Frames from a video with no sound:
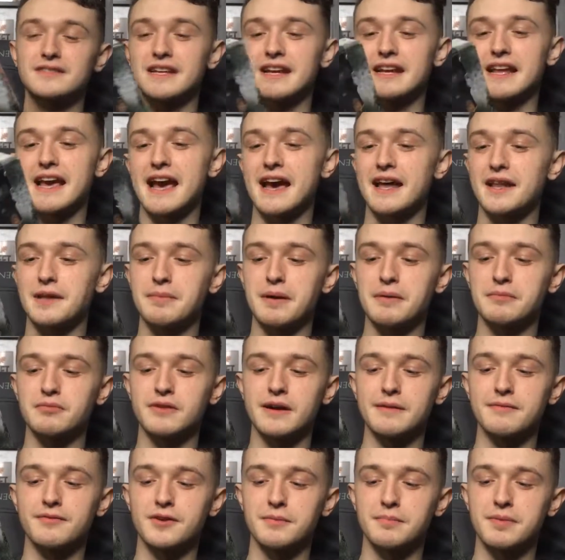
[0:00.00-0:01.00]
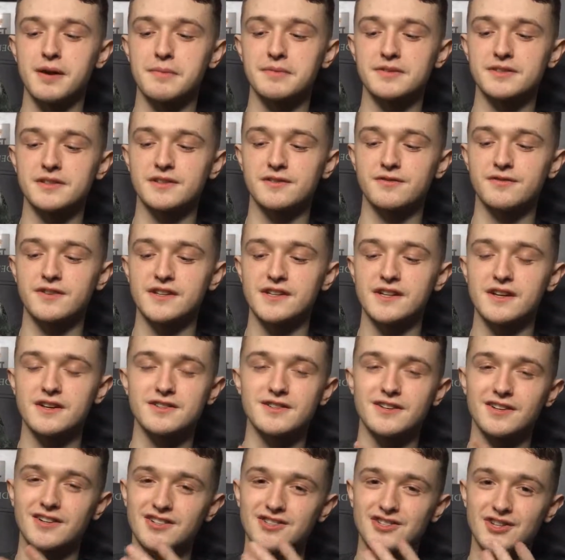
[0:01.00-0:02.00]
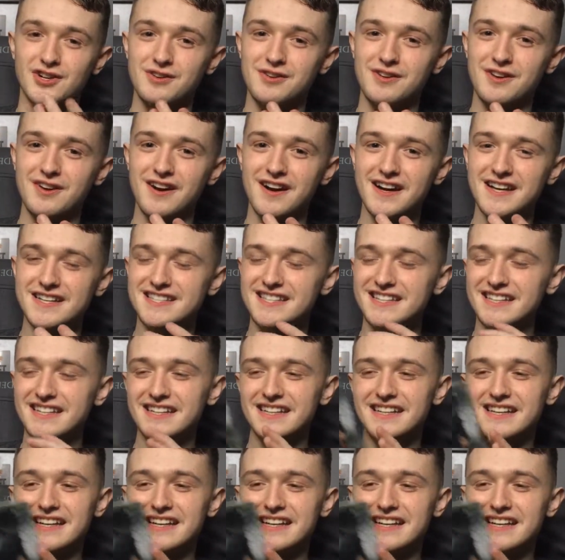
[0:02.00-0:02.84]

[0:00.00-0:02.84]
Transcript: it out of the bubble wrap for the purpose of this video so I can show you guys.